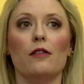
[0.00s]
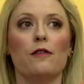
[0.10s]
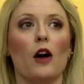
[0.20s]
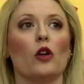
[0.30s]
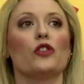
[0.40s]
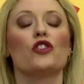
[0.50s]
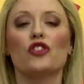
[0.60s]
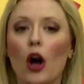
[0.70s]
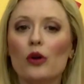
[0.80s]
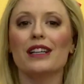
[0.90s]
felt
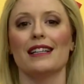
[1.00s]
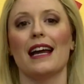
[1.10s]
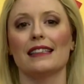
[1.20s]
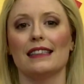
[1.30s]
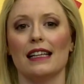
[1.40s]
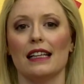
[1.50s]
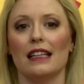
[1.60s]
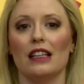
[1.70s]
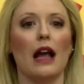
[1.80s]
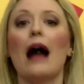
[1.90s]
so connected
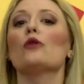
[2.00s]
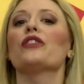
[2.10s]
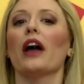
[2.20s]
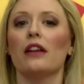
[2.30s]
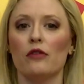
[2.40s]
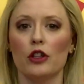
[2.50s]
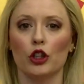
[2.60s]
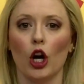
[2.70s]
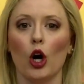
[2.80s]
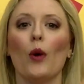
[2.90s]
outside of the
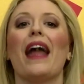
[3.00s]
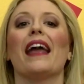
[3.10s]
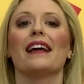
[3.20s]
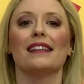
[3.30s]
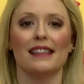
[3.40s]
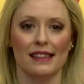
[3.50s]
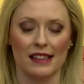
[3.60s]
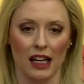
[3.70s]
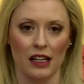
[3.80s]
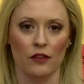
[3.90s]
show and
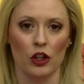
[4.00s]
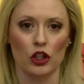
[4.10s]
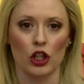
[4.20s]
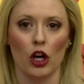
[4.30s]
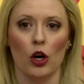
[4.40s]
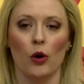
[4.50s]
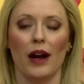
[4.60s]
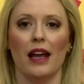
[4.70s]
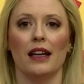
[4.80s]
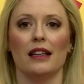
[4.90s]
inside of the show,
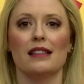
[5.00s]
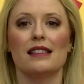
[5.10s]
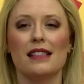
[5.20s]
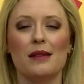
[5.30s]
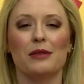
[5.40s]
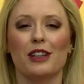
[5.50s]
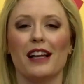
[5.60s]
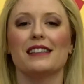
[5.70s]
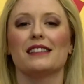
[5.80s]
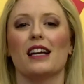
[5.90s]
and it seemed
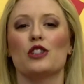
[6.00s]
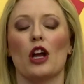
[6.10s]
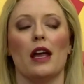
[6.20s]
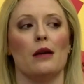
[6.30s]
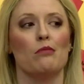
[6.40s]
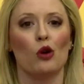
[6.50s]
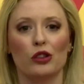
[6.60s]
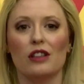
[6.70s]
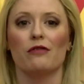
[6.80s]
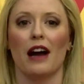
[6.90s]
like such a
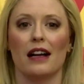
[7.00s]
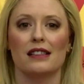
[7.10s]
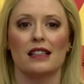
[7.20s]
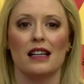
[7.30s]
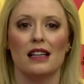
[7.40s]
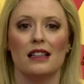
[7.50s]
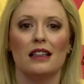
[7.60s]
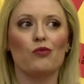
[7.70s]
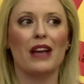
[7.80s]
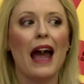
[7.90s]
multifaceted
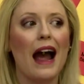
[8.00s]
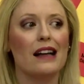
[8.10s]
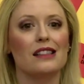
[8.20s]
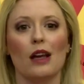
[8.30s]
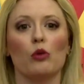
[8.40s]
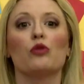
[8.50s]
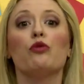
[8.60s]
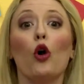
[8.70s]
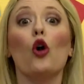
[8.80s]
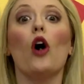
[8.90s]
cast that was
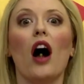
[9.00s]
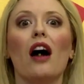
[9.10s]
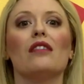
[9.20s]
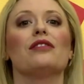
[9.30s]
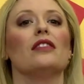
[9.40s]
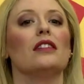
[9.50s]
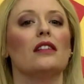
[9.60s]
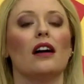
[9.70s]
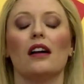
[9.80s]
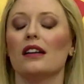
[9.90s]
full of
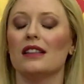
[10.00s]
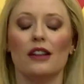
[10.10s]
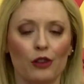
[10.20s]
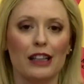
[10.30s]
different